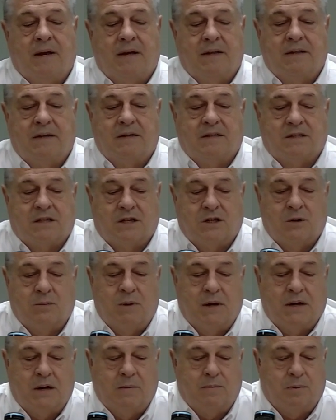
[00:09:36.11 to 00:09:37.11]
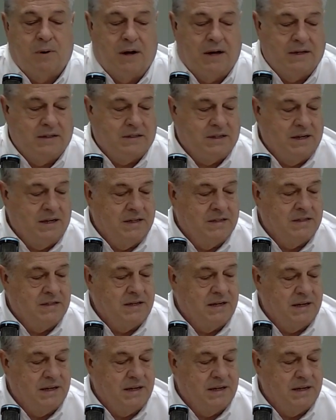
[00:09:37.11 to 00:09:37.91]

and the decision making process